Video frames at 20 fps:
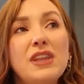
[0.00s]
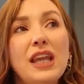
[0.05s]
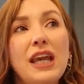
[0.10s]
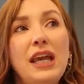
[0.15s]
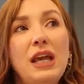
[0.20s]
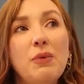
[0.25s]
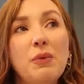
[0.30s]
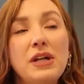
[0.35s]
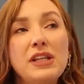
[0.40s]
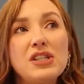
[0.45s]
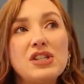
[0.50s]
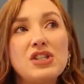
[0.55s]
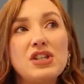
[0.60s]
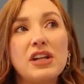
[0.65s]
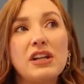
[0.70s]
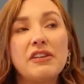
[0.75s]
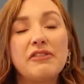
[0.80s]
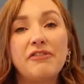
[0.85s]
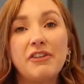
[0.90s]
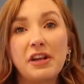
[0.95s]
he went and
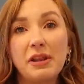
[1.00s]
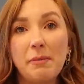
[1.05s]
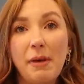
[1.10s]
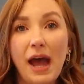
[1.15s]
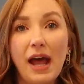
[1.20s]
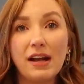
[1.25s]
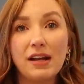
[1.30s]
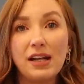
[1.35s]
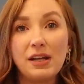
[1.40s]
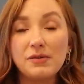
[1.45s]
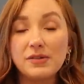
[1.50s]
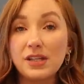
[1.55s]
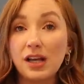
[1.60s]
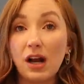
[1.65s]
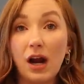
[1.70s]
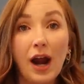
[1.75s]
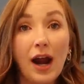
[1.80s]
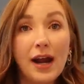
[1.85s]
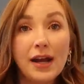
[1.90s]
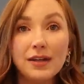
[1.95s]
stood at the foot of the bed and he was
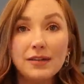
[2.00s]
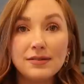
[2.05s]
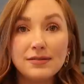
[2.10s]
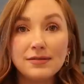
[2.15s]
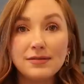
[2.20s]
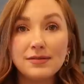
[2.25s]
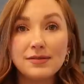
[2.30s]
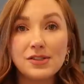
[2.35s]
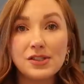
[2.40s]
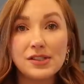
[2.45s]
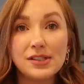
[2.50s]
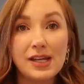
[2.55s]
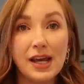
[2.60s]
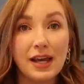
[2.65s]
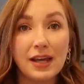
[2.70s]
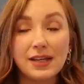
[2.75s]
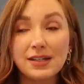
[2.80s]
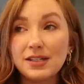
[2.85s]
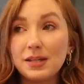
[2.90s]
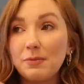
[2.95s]
like, all right, just
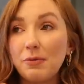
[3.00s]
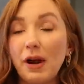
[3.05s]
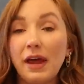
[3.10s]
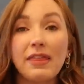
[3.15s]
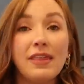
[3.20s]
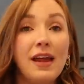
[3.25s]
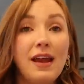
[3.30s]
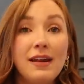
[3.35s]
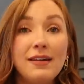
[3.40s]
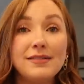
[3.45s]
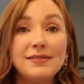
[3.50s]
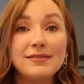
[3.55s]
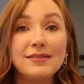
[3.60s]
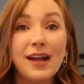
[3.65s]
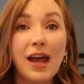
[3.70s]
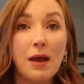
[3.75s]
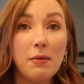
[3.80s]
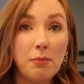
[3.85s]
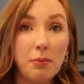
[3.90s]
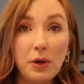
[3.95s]
take a deep breath in
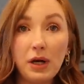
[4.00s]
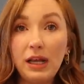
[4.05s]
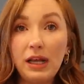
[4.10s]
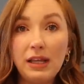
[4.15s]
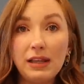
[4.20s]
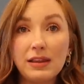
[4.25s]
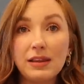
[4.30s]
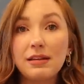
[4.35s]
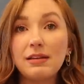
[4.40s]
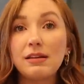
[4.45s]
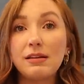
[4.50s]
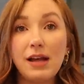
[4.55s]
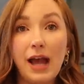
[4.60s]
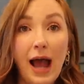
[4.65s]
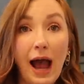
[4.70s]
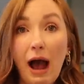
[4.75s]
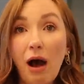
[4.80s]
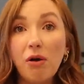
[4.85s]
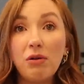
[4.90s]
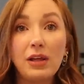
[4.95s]
and breathe
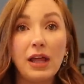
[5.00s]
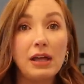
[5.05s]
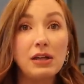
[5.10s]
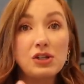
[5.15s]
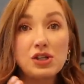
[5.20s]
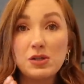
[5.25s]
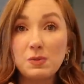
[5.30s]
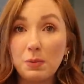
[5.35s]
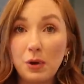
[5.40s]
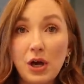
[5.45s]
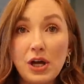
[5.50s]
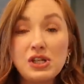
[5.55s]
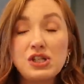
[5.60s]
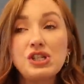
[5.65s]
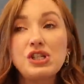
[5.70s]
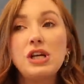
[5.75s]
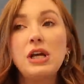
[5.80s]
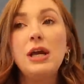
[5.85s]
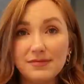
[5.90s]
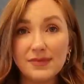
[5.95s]
out, like just
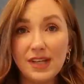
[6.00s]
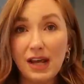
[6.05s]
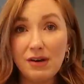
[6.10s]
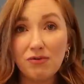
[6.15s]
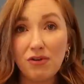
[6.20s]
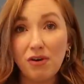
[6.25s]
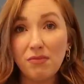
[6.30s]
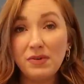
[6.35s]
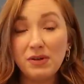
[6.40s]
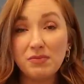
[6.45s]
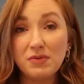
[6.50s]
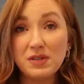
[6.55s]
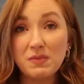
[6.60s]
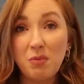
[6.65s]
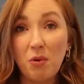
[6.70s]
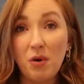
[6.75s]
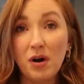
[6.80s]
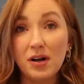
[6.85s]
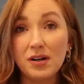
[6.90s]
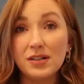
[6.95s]
push. And Roman was
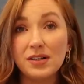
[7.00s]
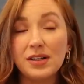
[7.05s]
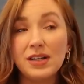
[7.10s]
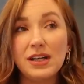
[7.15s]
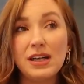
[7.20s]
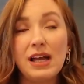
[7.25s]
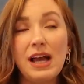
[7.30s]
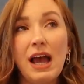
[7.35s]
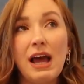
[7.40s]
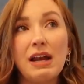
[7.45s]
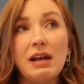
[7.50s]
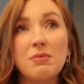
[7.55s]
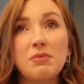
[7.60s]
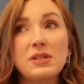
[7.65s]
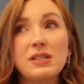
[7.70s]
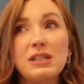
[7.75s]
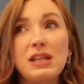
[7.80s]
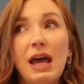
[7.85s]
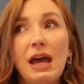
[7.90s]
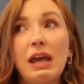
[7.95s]
born. And it
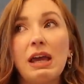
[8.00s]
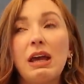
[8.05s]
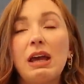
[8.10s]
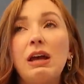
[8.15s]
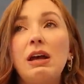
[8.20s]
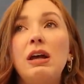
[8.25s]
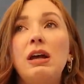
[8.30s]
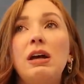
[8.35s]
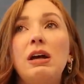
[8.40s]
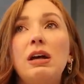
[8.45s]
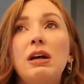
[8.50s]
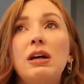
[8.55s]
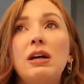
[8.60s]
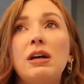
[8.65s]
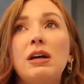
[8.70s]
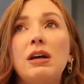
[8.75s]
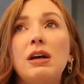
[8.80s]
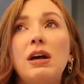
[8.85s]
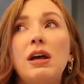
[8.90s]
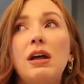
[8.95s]
was like
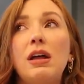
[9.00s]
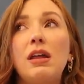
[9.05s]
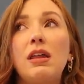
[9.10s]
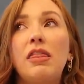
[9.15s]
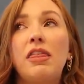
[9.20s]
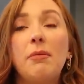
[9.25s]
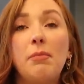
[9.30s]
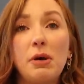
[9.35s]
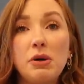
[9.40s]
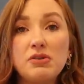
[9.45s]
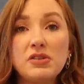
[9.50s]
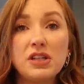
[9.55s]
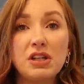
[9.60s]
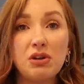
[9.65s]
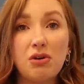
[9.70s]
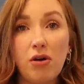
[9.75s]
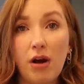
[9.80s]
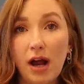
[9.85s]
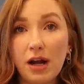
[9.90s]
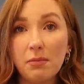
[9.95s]
the most
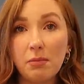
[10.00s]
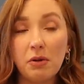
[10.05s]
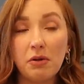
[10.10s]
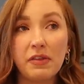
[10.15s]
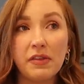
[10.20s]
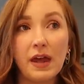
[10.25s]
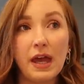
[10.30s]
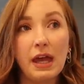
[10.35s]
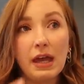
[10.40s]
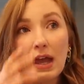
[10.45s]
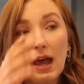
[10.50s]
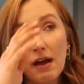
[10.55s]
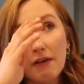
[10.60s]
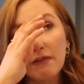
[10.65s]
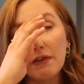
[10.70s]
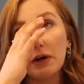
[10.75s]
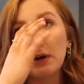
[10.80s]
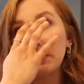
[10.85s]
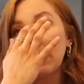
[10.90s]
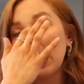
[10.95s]
incredible thing ever.